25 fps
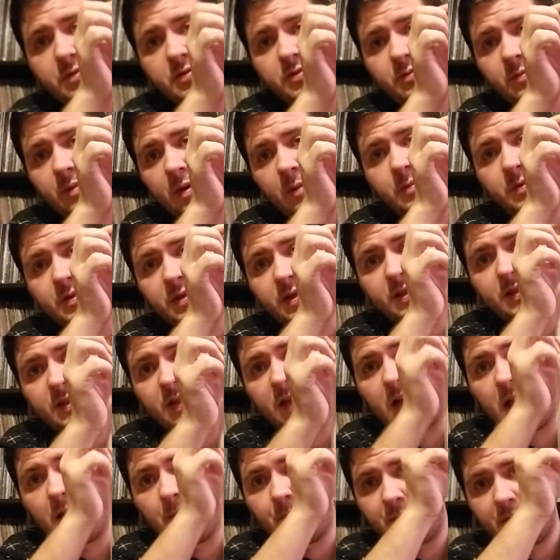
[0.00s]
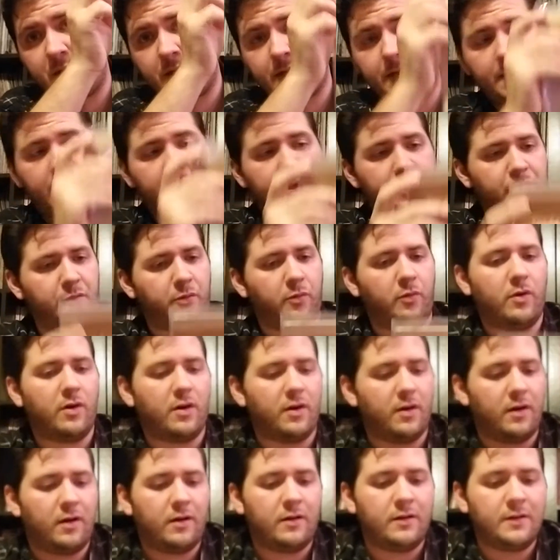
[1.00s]
remember this album hanging on the
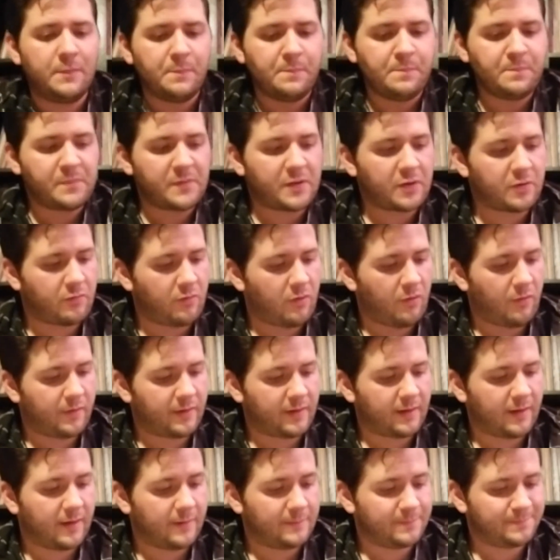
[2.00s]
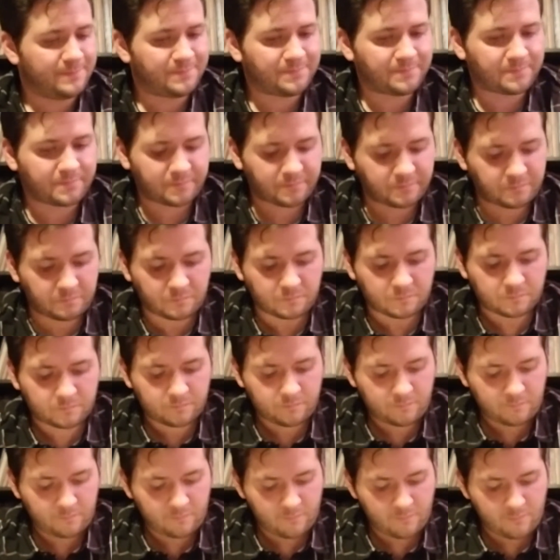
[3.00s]
wall growing up.
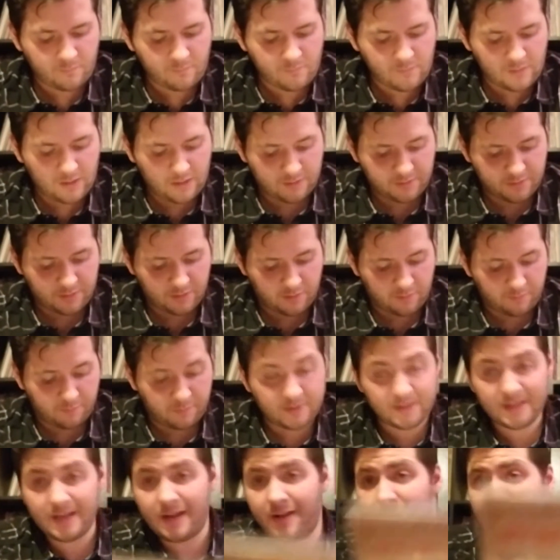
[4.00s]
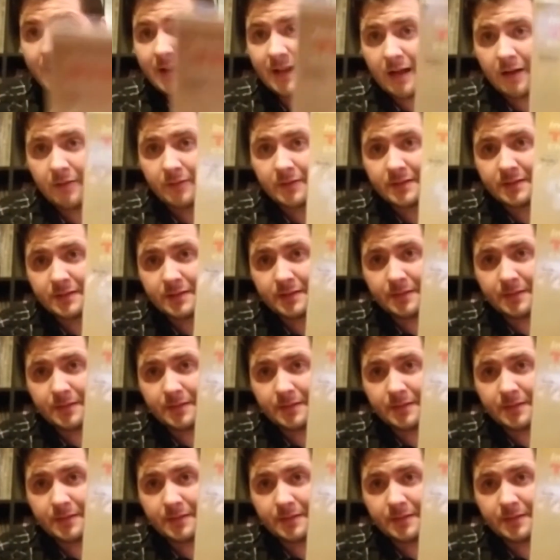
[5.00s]
So, but now I have it.